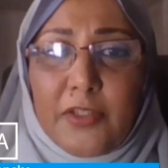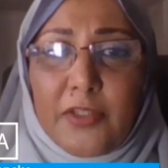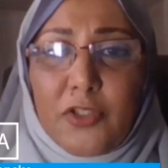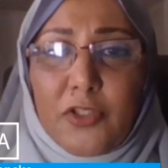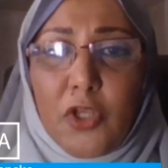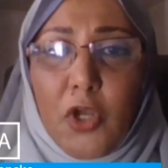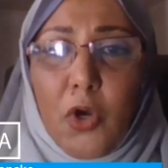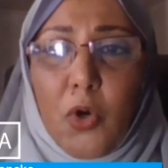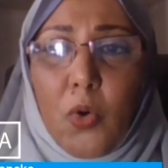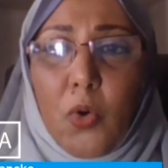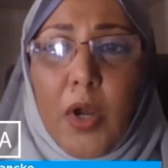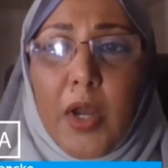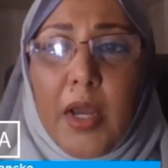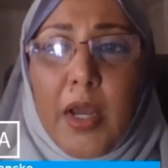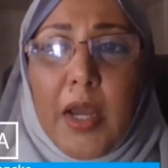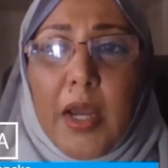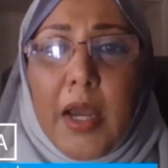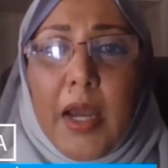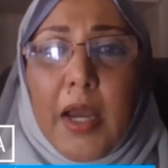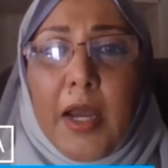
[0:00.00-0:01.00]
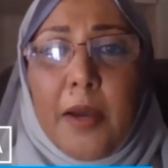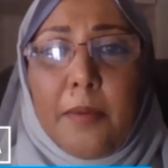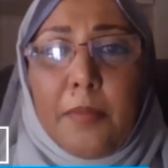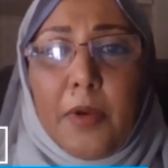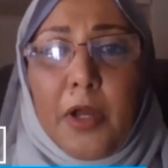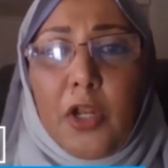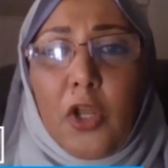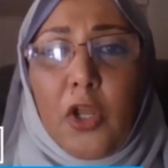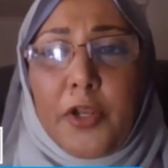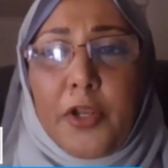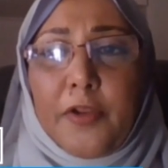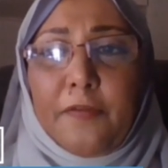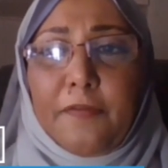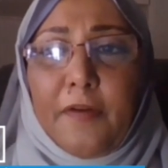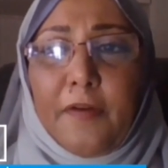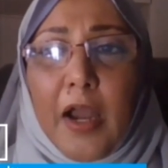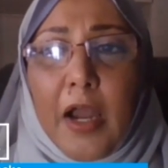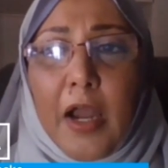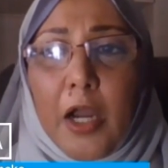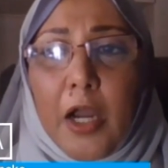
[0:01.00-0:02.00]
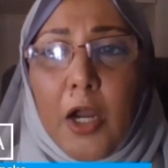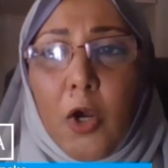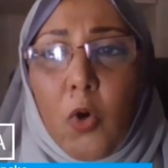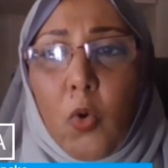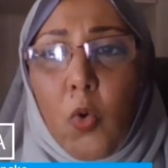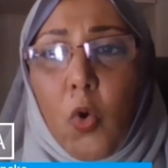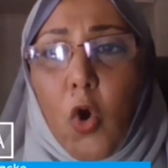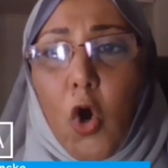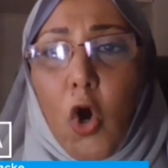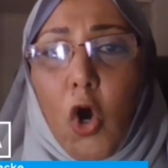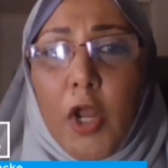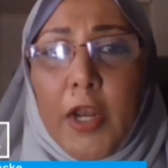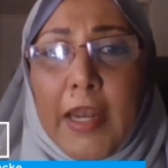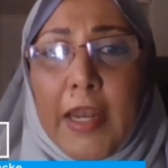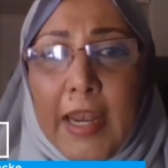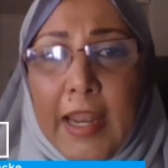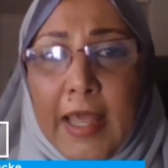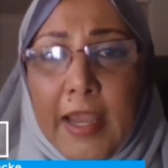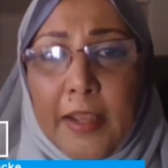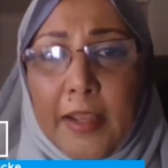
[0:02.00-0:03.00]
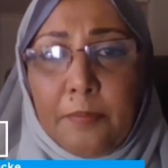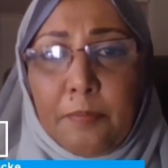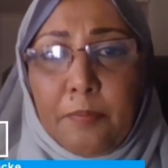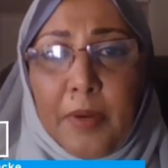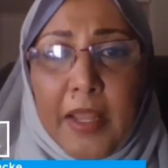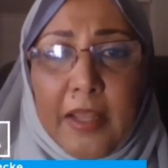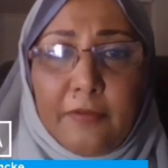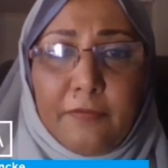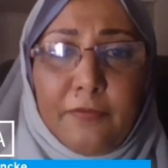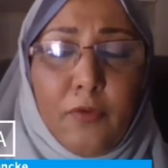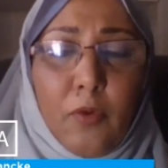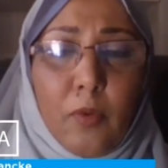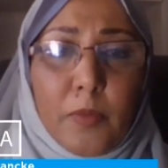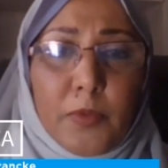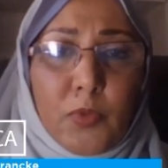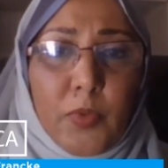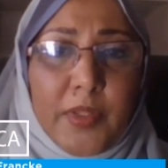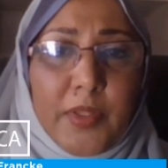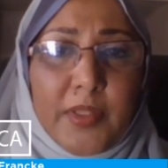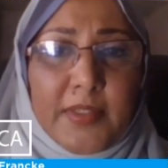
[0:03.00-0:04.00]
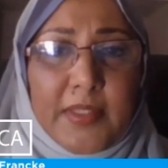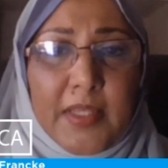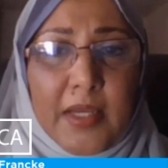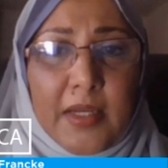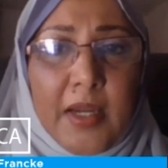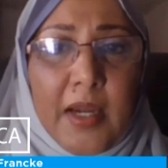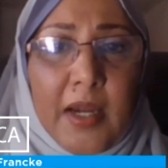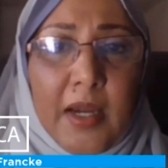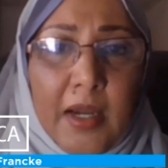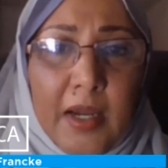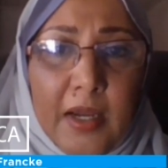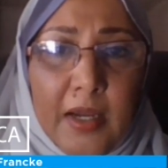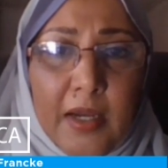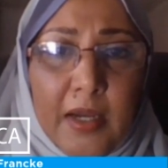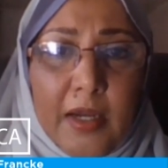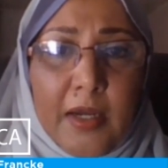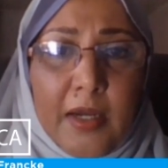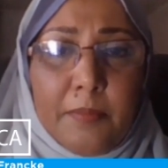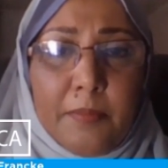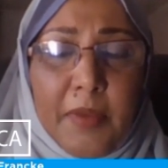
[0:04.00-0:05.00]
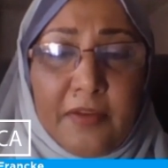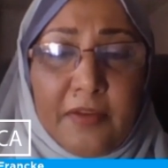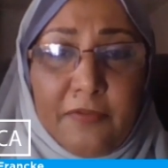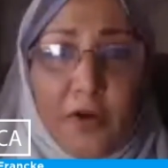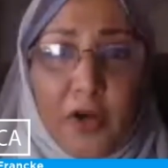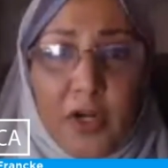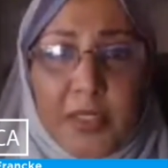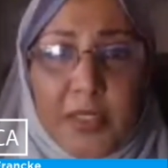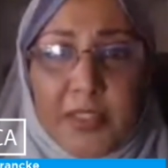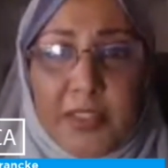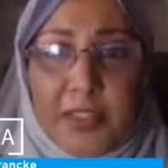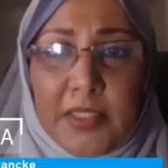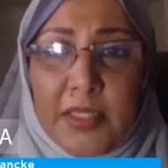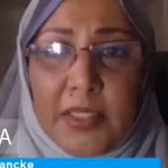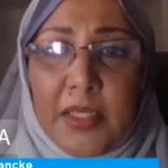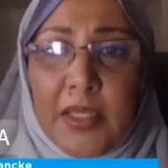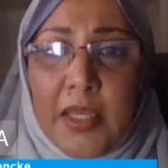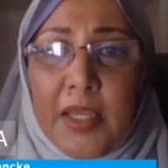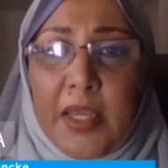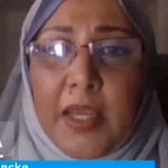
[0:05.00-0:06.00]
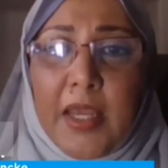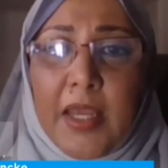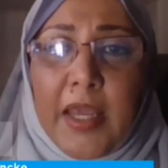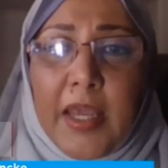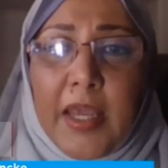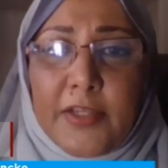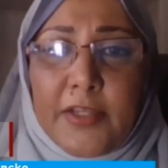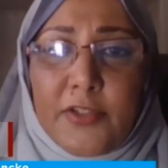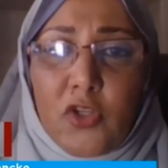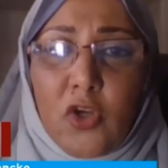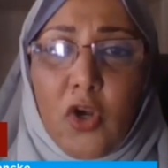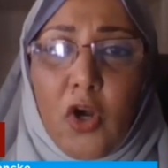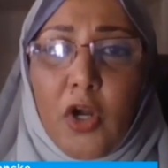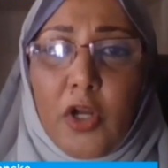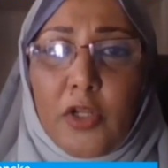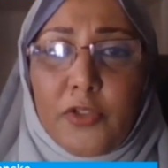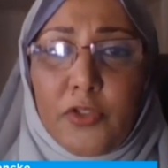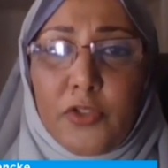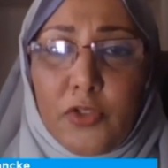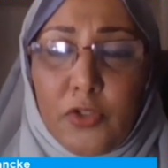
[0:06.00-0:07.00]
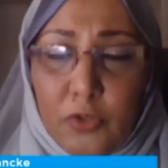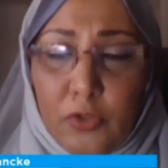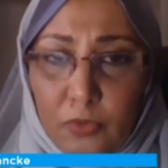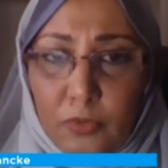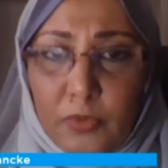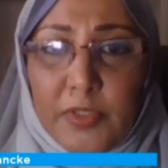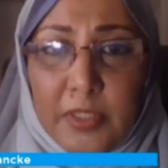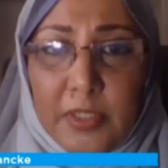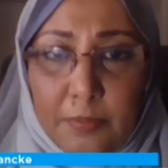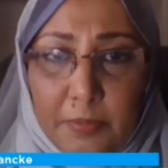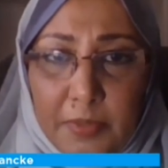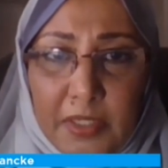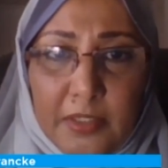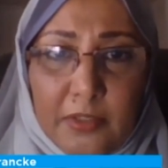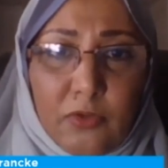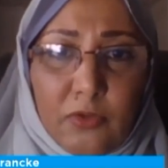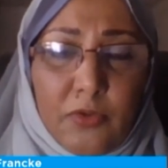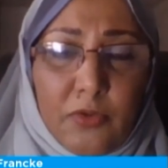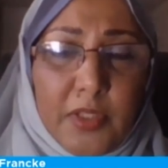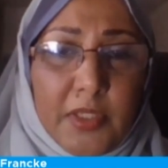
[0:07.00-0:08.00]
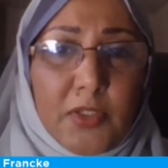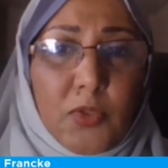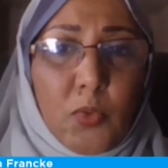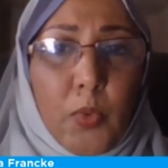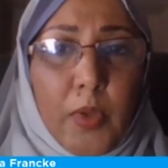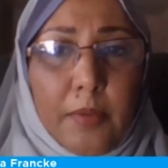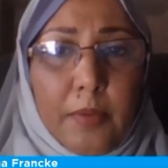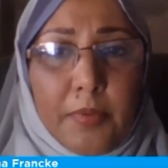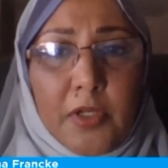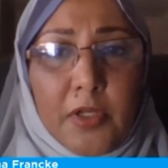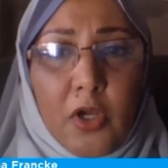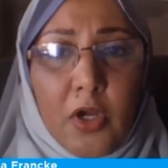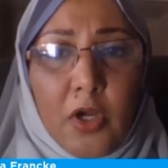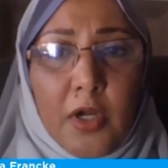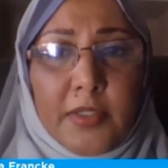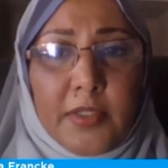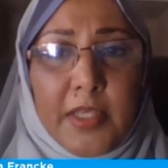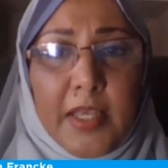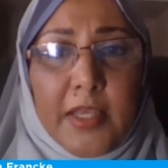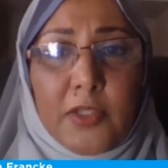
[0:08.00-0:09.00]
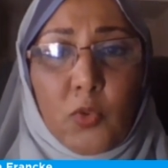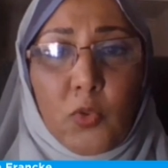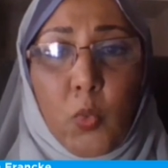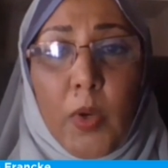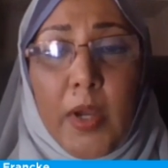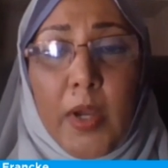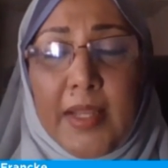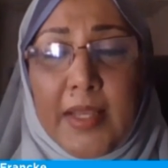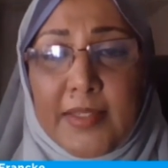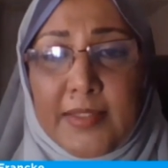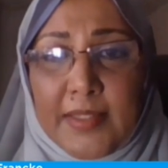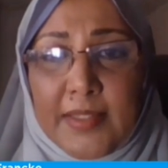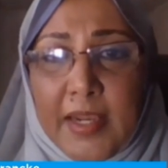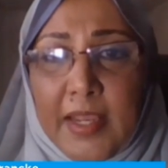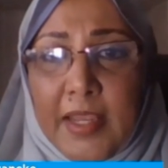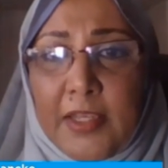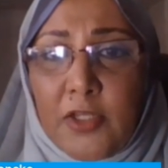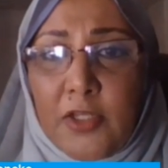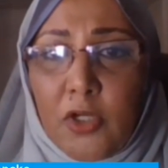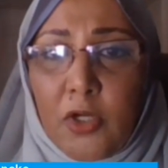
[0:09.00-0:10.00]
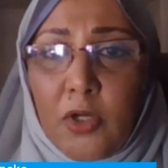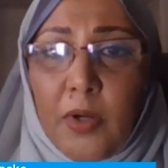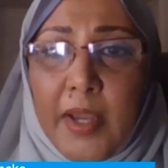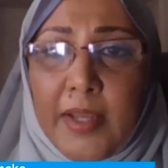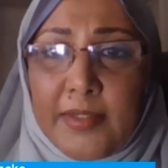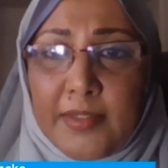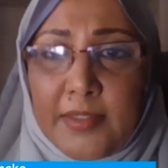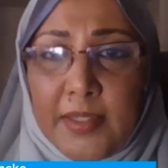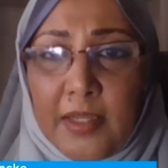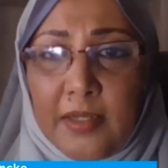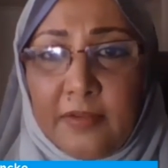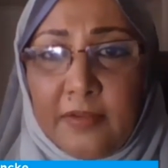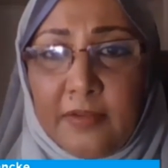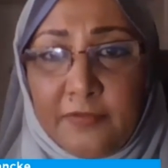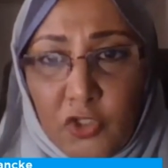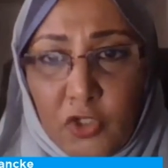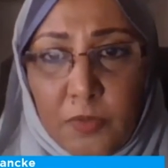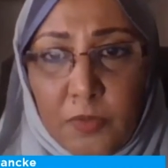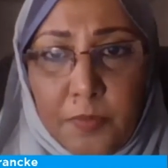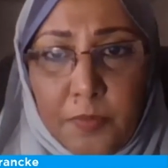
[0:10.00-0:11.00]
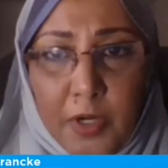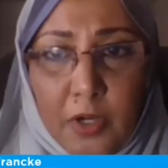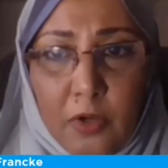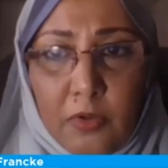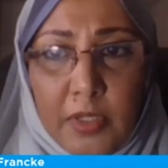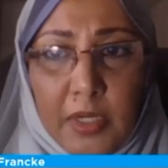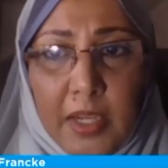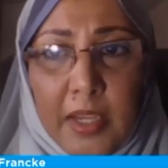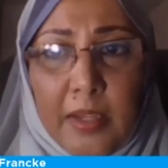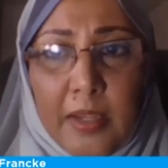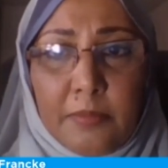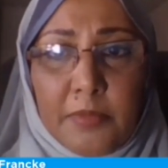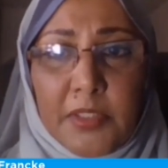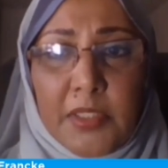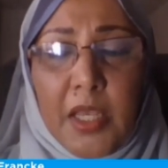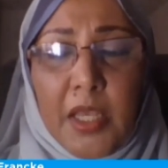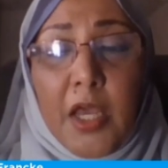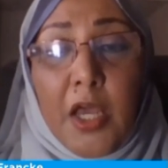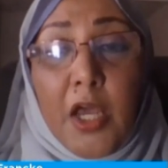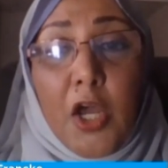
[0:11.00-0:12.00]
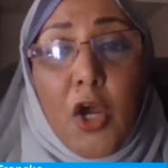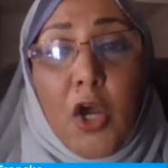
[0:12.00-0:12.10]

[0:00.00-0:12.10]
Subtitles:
And so a lot of our online platforms with Zakah advocacy has gone to similar to this, webinars as well as radio and television programs.